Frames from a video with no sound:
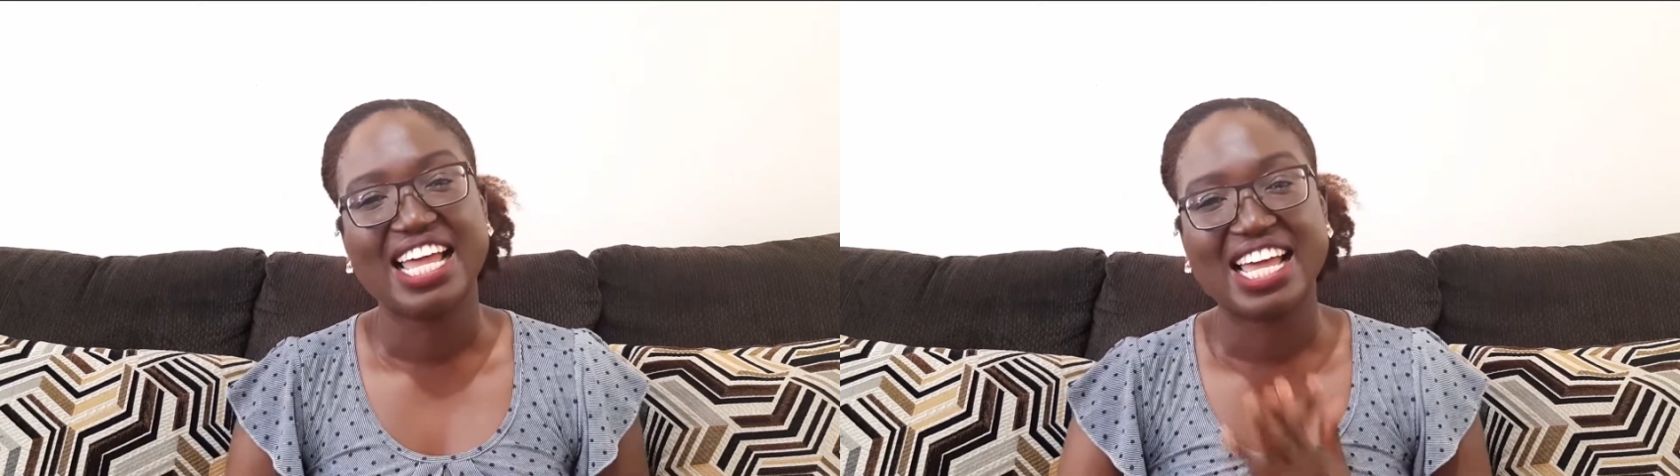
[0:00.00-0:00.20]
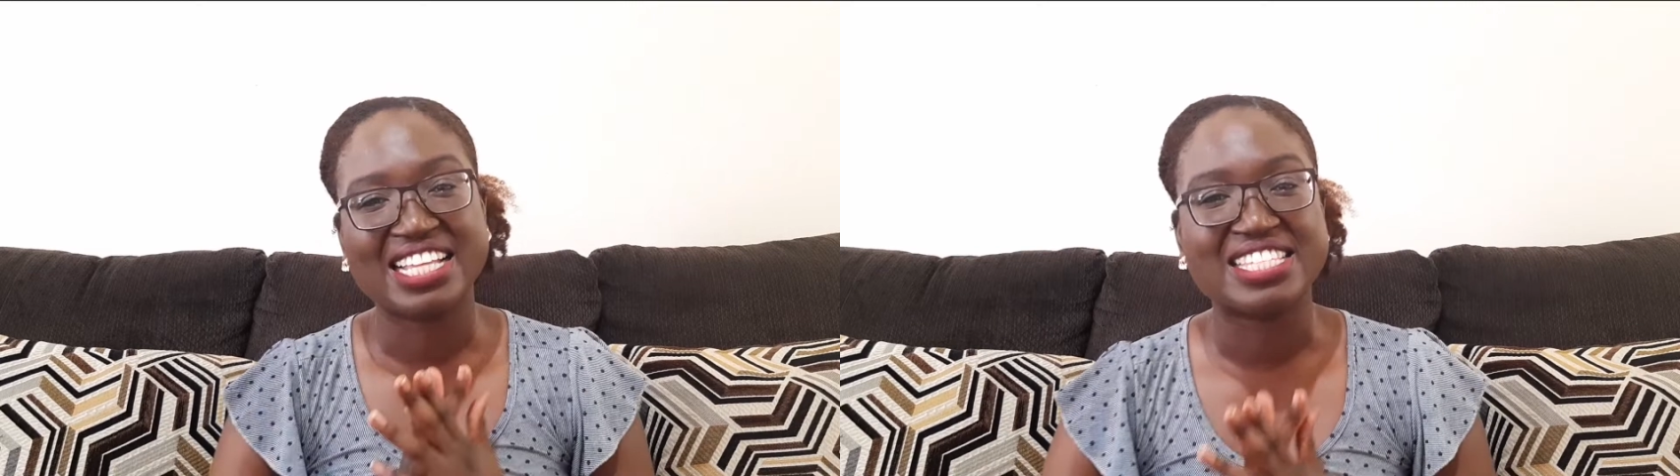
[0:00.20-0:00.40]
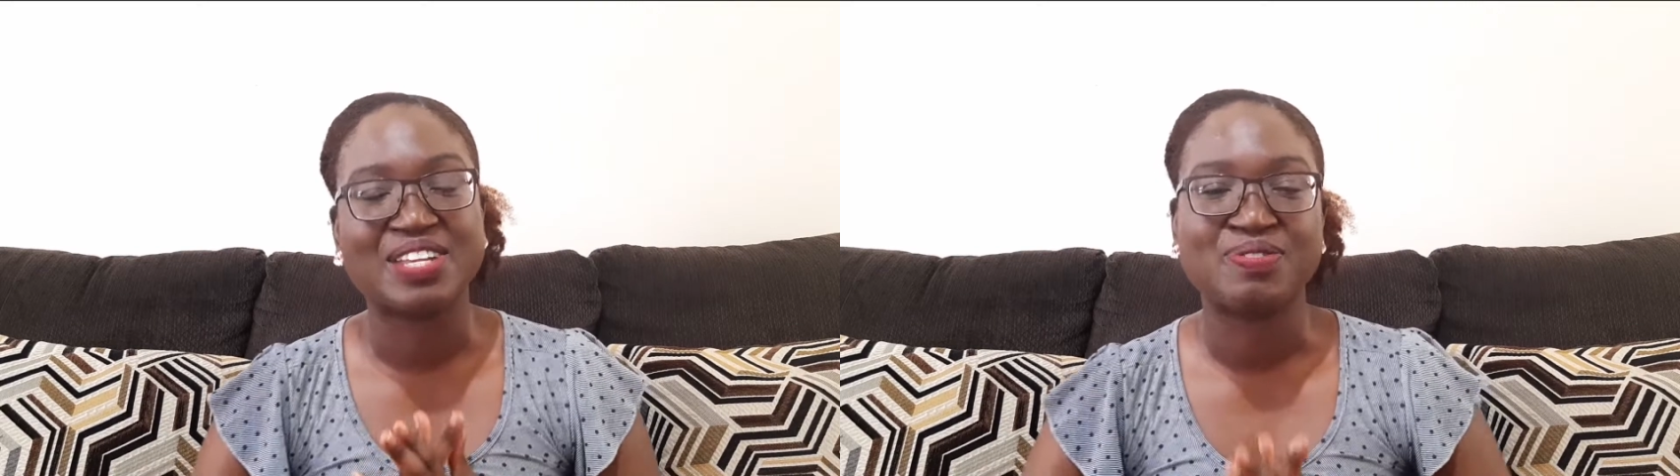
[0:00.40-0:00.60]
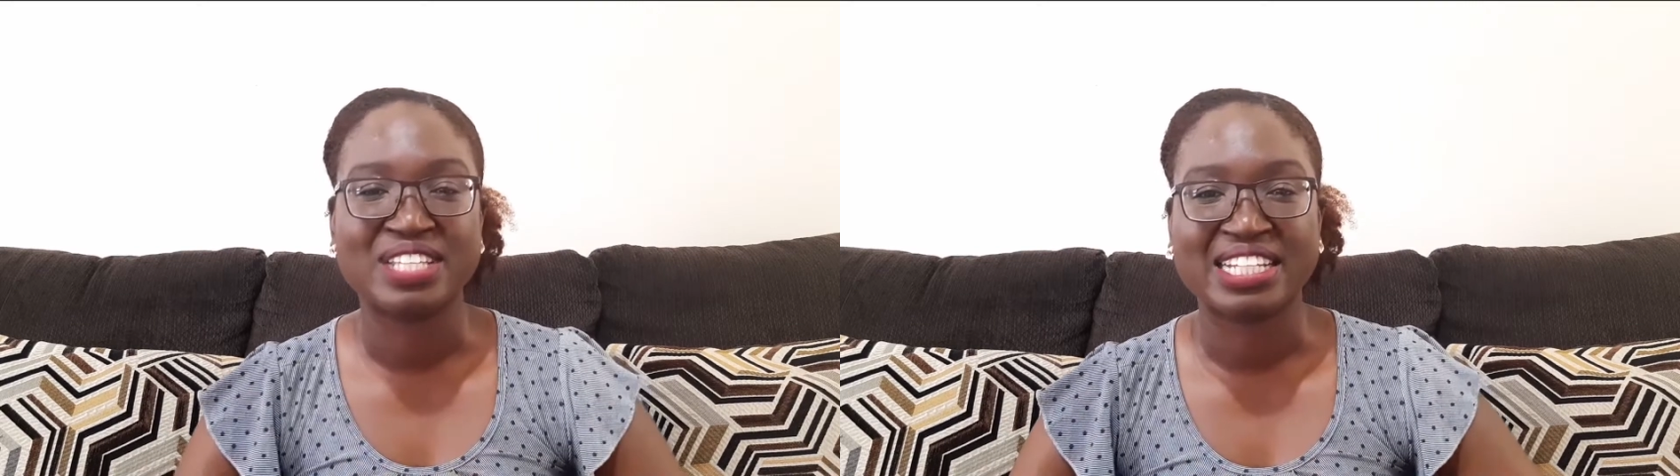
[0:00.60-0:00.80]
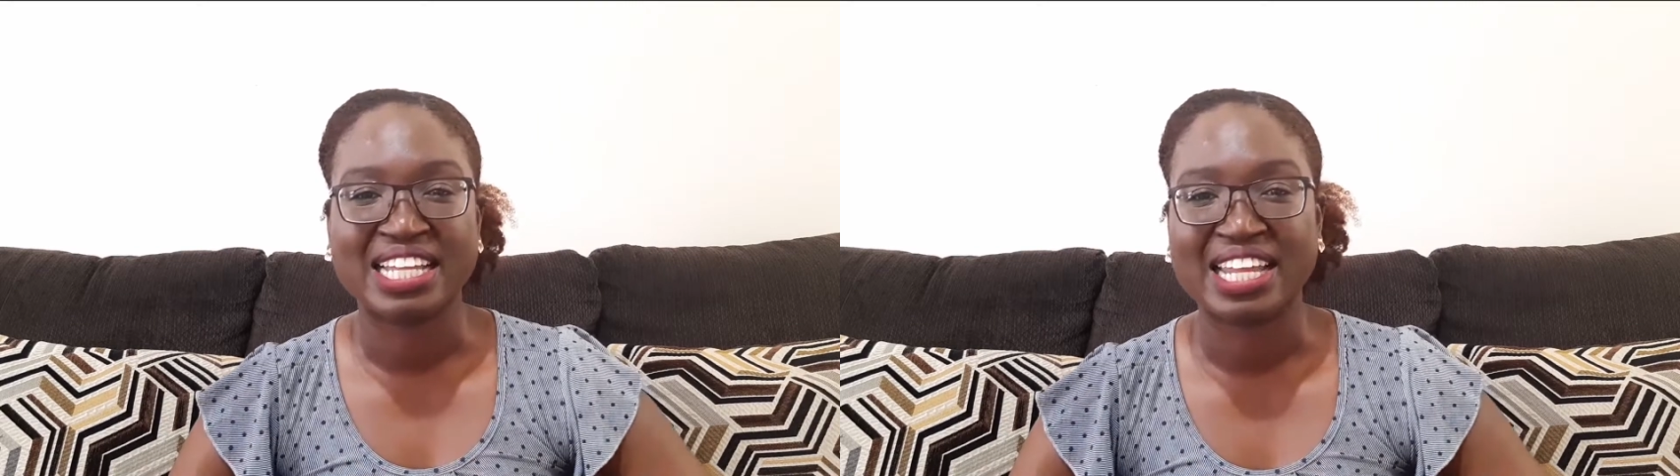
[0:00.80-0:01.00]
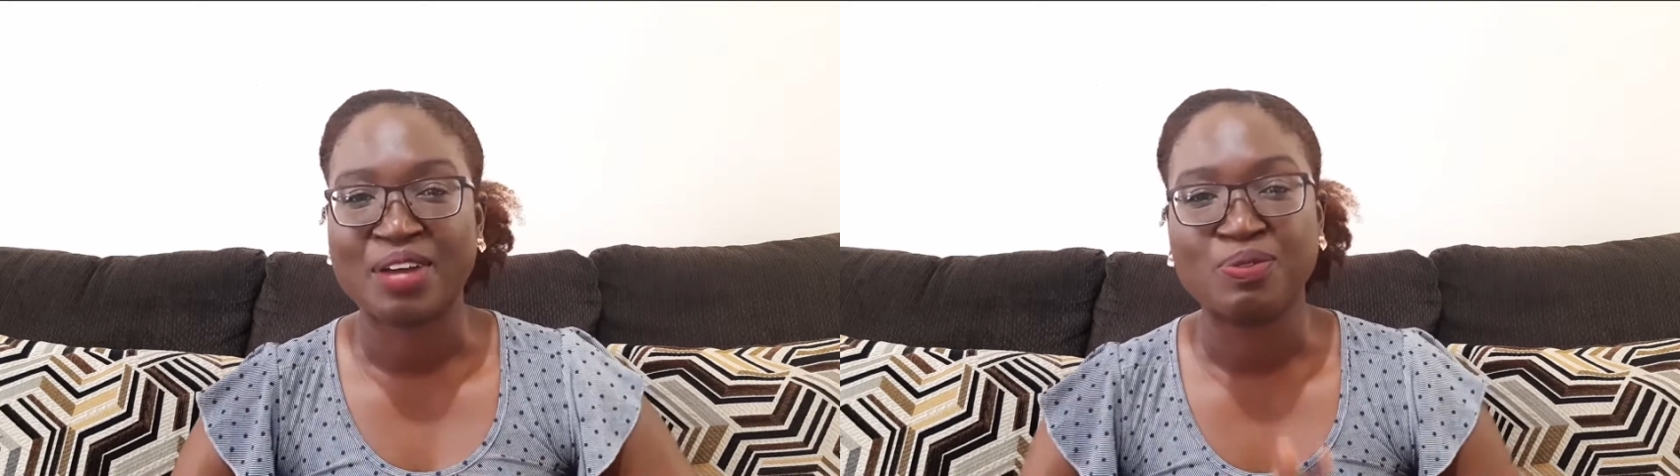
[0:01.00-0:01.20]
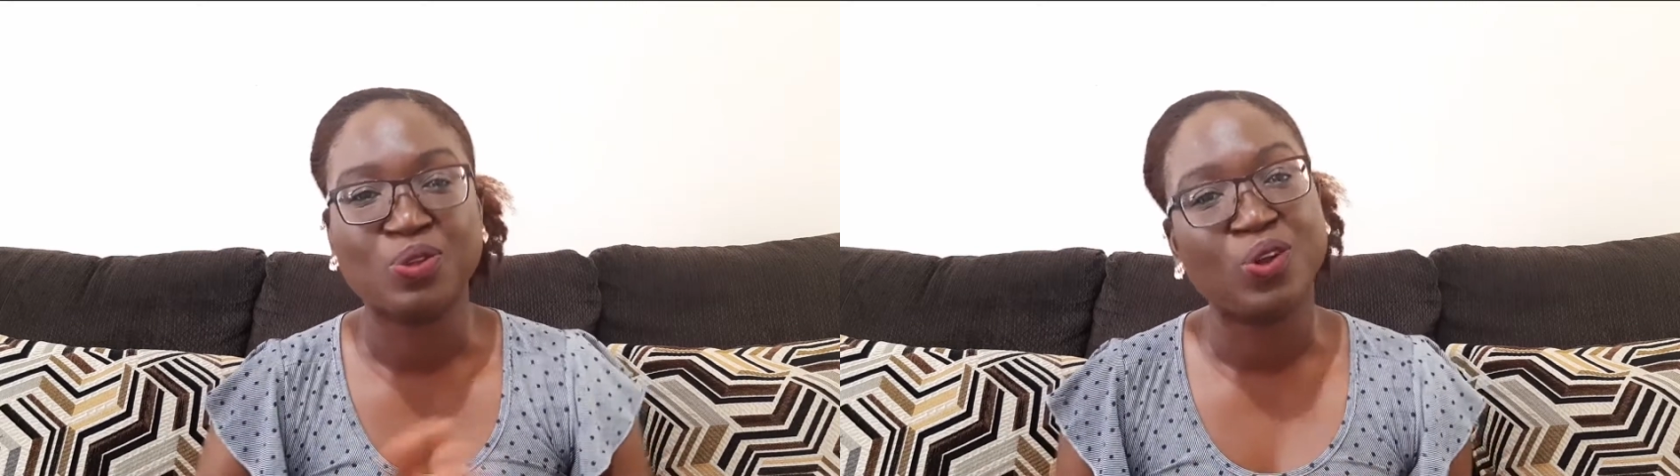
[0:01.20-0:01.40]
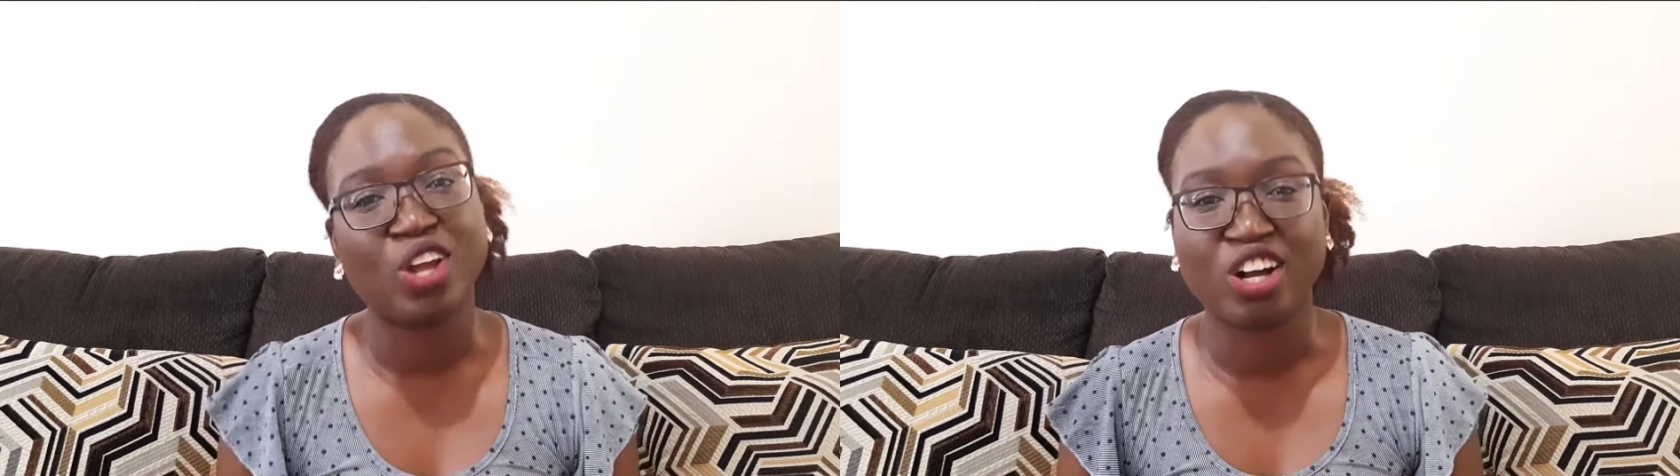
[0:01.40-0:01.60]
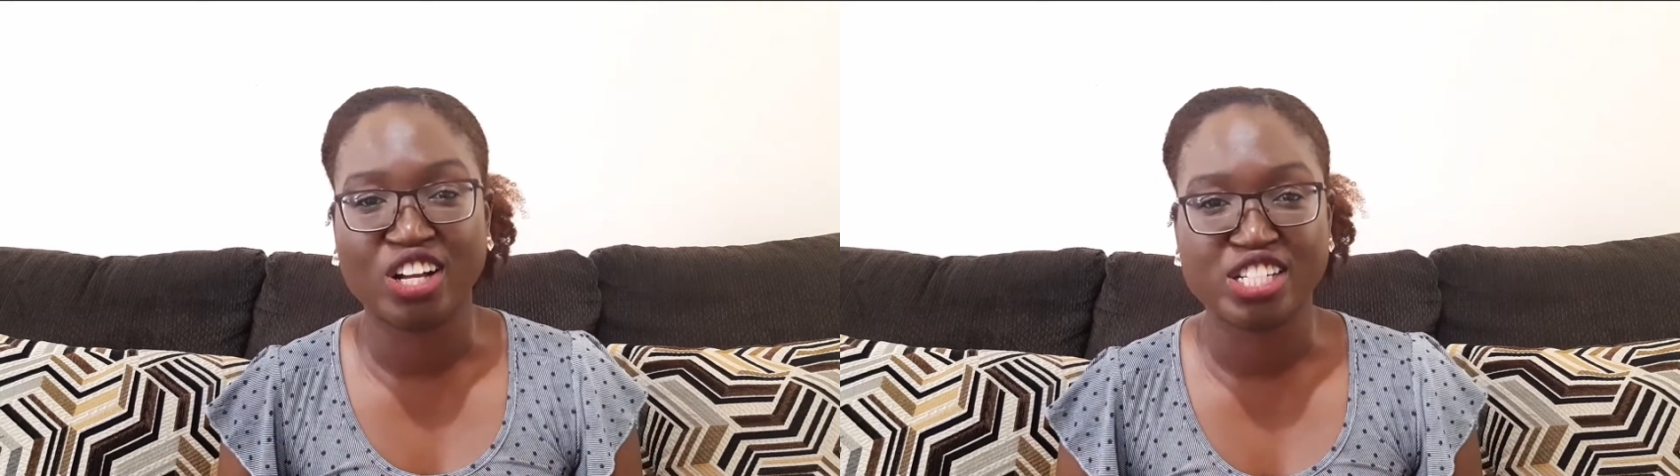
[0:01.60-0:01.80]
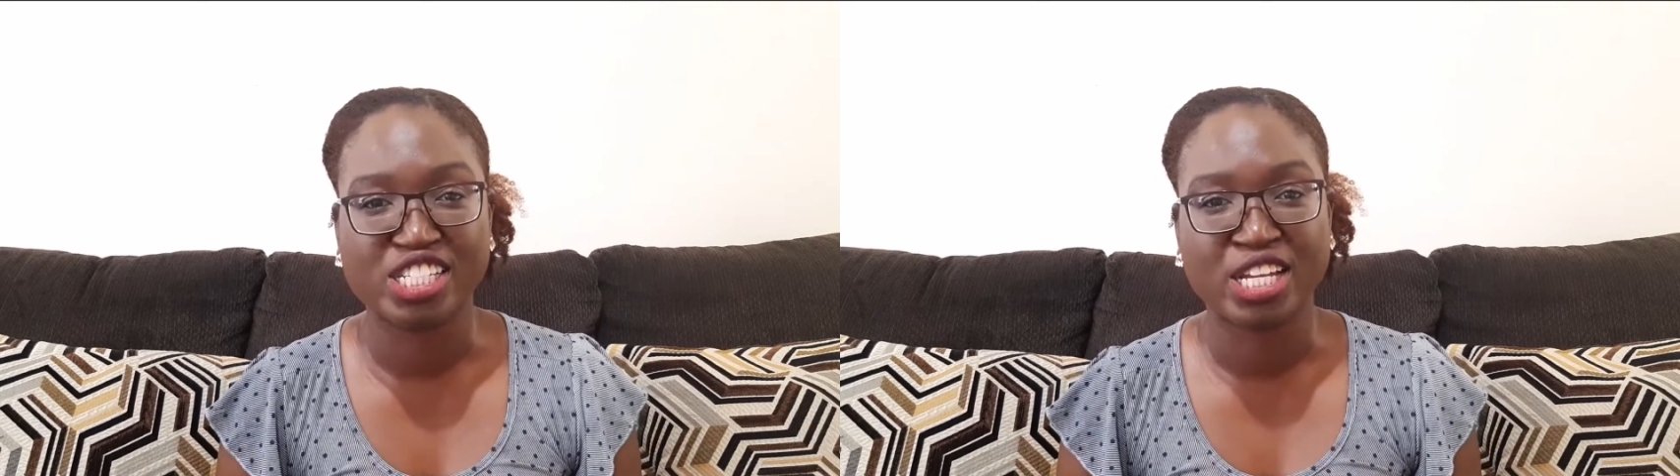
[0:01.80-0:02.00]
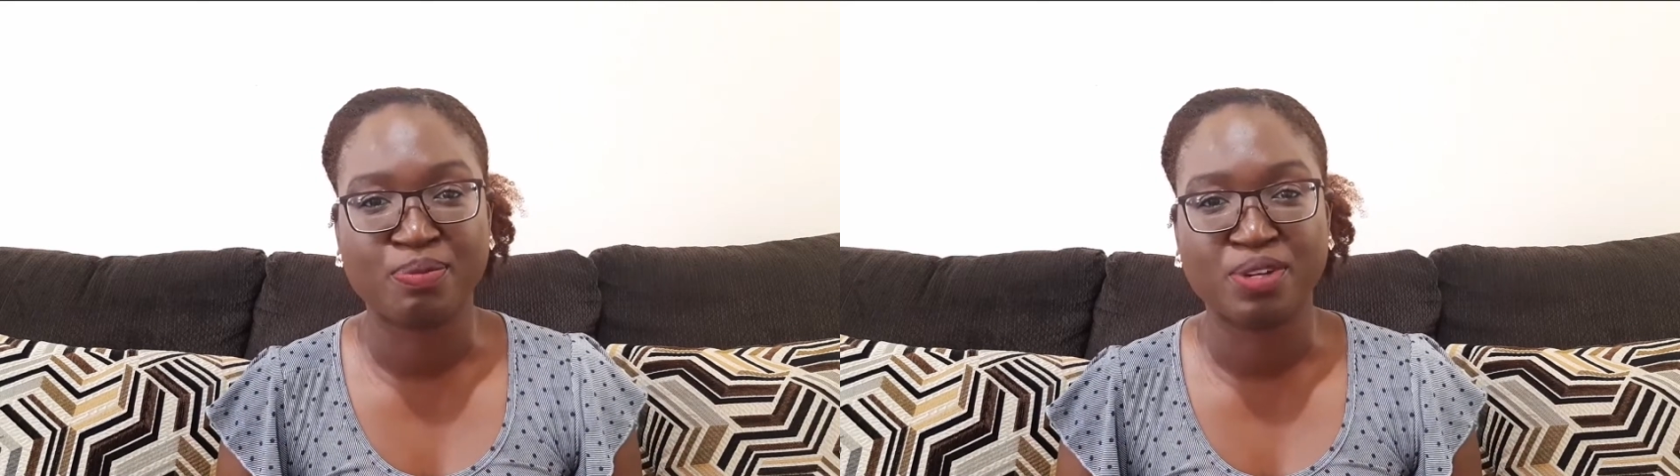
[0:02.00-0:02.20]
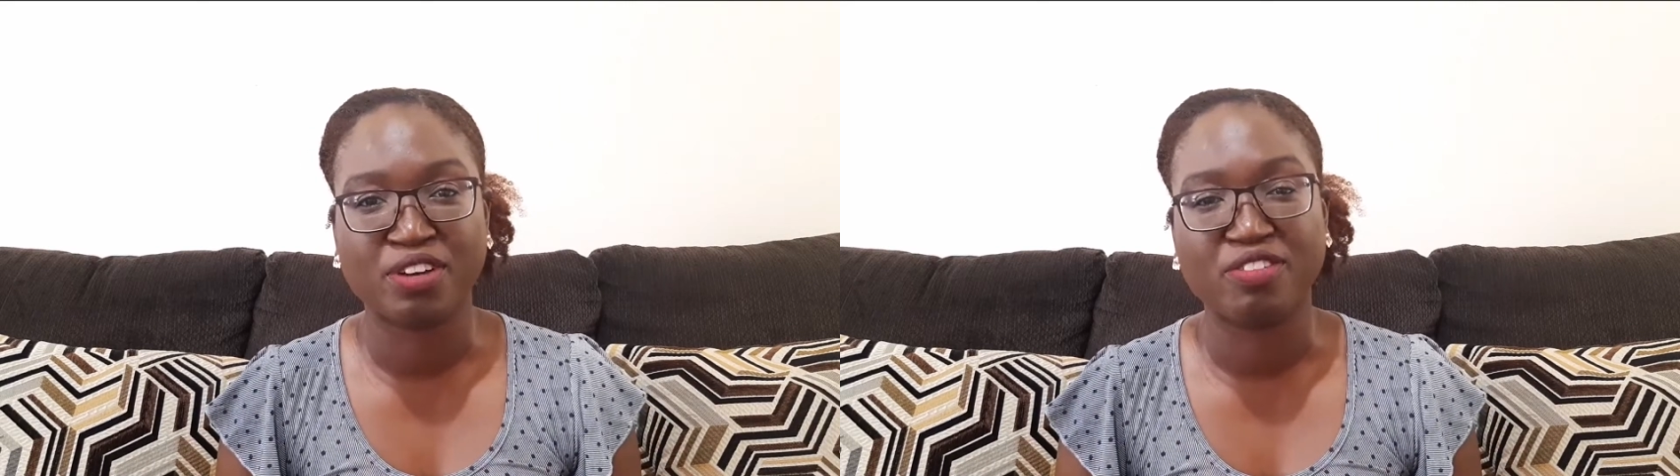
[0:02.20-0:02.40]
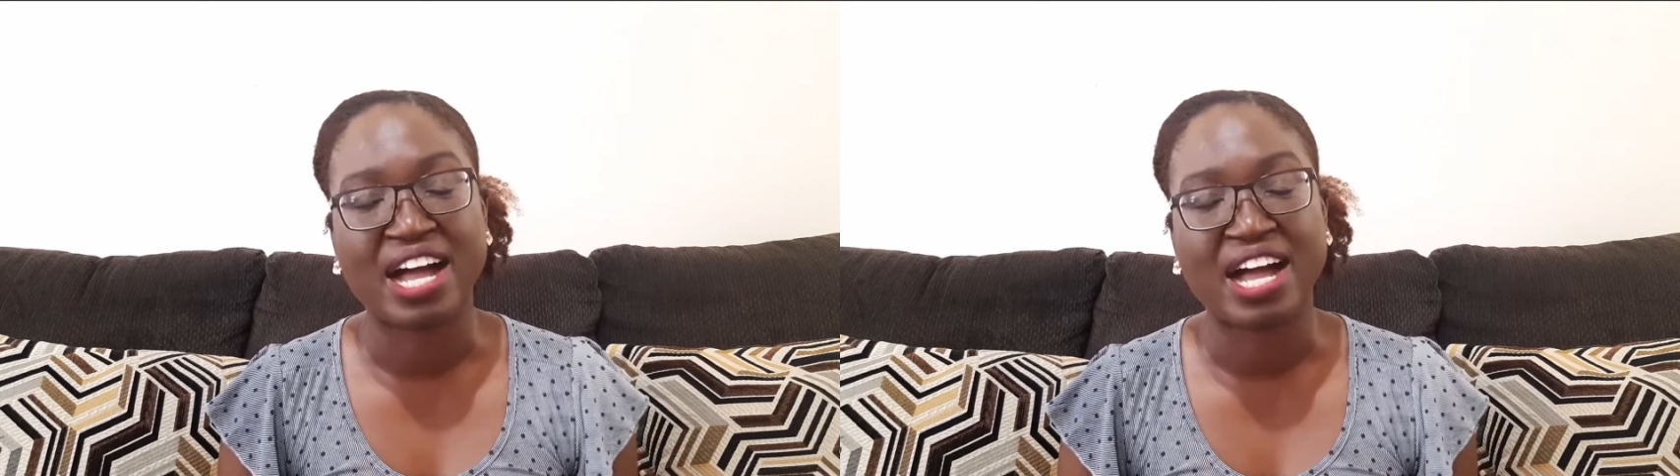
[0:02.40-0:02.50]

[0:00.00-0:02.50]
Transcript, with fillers: It's something that I'm no longer ashamed of.